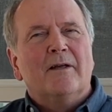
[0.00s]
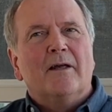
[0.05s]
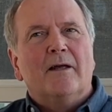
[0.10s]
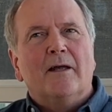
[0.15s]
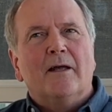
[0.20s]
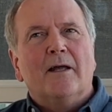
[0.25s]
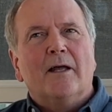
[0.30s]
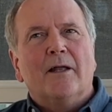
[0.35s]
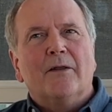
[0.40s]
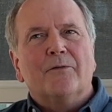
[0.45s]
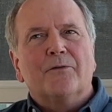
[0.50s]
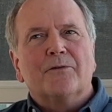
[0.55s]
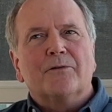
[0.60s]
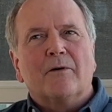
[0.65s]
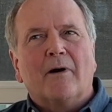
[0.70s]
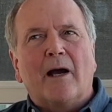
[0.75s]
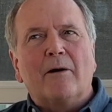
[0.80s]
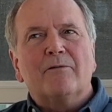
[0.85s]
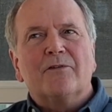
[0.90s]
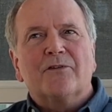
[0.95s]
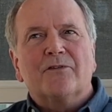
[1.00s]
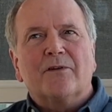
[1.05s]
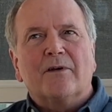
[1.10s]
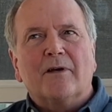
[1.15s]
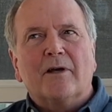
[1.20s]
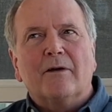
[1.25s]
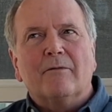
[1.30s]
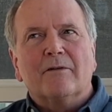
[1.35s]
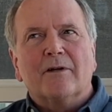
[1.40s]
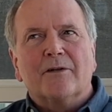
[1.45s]
And so I would
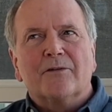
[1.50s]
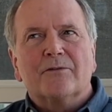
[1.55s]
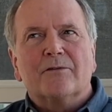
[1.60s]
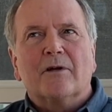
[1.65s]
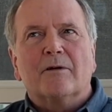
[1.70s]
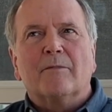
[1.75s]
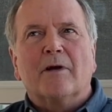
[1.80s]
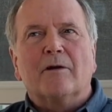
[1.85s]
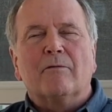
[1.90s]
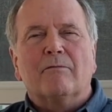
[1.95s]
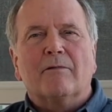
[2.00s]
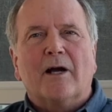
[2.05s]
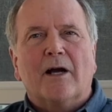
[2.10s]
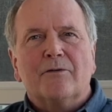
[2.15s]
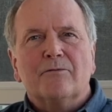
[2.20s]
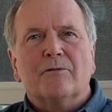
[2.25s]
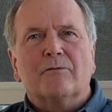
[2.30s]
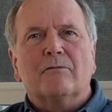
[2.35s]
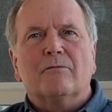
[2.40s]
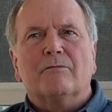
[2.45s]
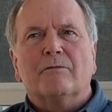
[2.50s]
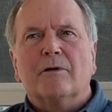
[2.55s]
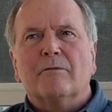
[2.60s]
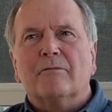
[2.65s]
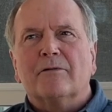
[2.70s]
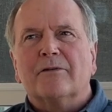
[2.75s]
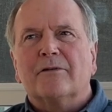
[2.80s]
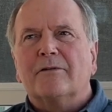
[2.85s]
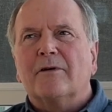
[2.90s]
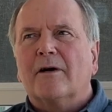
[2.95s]
say when I started my graduate career
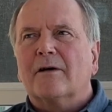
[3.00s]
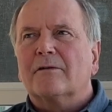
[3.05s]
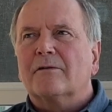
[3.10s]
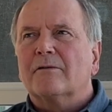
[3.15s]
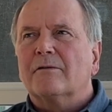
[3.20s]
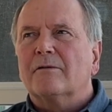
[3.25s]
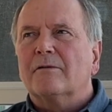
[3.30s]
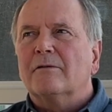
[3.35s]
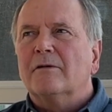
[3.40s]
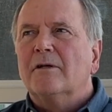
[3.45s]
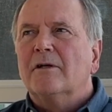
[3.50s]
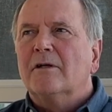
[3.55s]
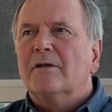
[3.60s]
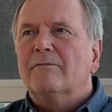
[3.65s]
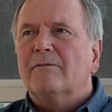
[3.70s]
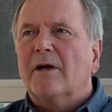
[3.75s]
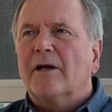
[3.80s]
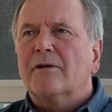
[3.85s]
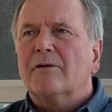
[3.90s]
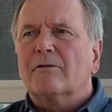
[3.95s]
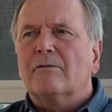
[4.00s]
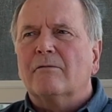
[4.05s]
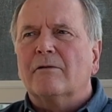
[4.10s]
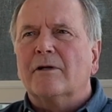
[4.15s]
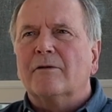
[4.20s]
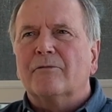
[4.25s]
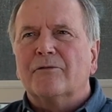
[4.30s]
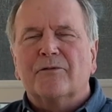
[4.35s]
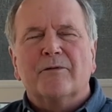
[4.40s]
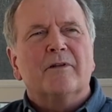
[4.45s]
with Dr. Vanderkooy,
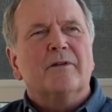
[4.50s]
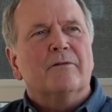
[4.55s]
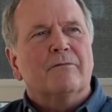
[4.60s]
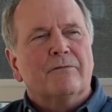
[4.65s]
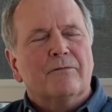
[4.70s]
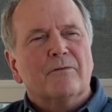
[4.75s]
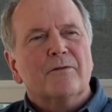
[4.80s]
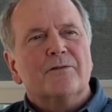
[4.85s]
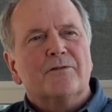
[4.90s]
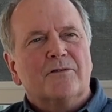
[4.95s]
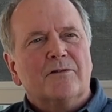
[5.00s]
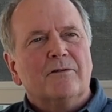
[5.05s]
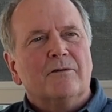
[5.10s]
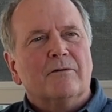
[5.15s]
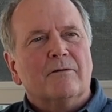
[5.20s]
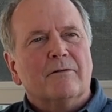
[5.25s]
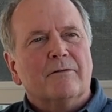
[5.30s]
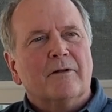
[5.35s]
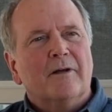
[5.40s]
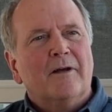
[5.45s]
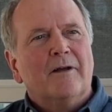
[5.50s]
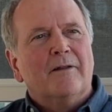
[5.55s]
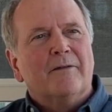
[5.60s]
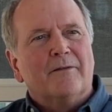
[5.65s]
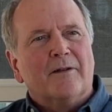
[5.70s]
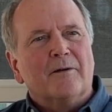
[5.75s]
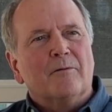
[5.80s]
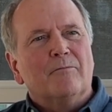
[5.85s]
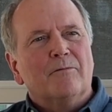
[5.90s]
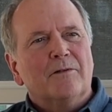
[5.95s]
it was in the first year
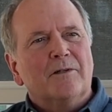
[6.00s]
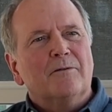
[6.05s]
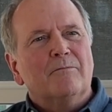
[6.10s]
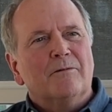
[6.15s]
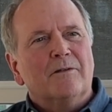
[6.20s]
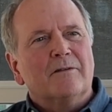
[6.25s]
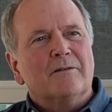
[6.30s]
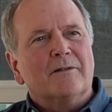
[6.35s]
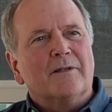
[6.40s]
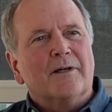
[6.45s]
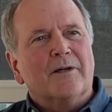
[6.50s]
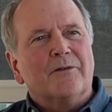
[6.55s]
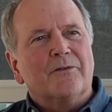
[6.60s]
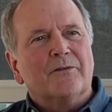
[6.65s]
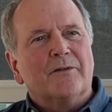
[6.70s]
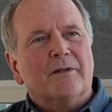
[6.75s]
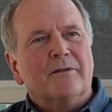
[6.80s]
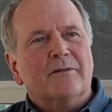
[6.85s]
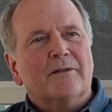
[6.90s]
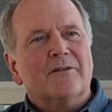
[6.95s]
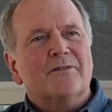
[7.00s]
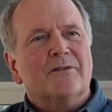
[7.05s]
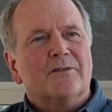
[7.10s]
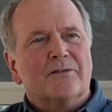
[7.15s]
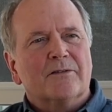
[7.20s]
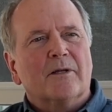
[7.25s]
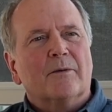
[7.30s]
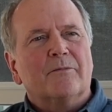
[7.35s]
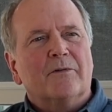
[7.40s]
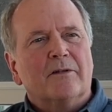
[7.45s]
that I really realized that this is
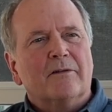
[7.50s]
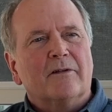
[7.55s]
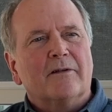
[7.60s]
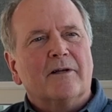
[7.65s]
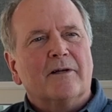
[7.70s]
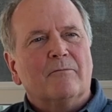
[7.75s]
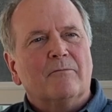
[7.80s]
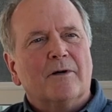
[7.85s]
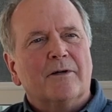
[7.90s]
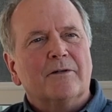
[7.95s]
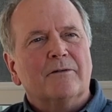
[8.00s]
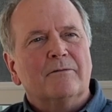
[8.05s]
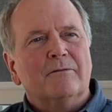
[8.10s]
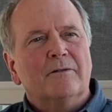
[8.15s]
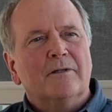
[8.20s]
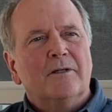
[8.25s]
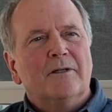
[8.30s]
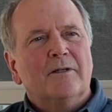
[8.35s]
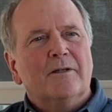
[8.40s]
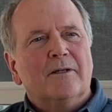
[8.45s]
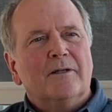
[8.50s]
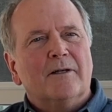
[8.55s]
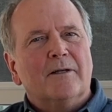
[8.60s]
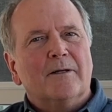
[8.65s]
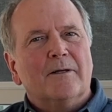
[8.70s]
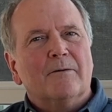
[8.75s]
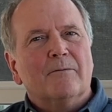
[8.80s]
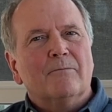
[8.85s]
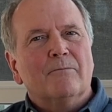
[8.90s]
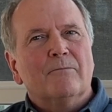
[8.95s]
something that I want to
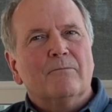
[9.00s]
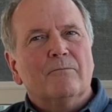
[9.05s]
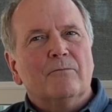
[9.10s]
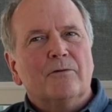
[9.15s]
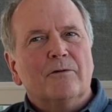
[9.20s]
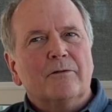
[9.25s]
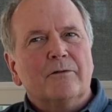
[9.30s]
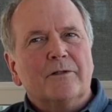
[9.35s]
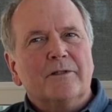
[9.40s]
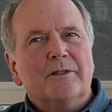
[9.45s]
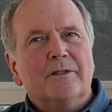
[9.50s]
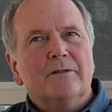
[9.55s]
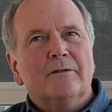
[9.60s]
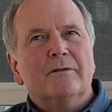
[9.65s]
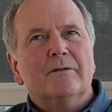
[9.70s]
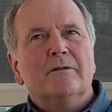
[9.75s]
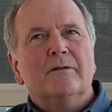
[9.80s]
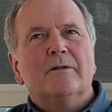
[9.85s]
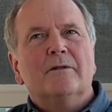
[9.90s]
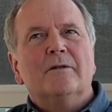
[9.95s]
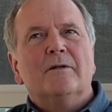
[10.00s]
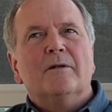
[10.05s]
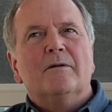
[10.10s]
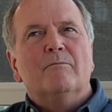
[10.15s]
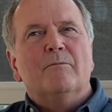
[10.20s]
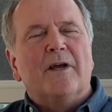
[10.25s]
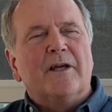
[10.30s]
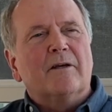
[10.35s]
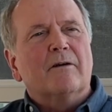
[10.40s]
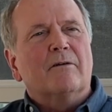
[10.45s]
really
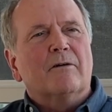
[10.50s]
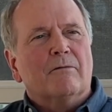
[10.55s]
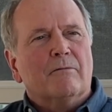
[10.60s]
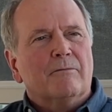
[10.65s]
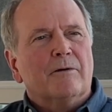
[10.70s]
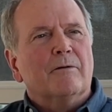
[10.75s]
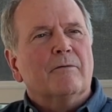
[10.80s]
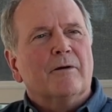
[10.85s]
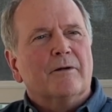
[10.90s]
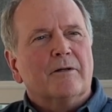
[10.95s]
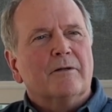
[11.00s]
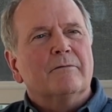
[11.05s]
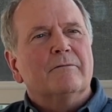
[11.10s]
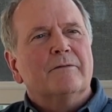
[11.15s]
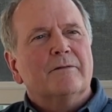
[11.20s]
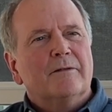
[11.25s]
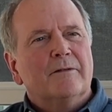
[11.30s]
make a career out of.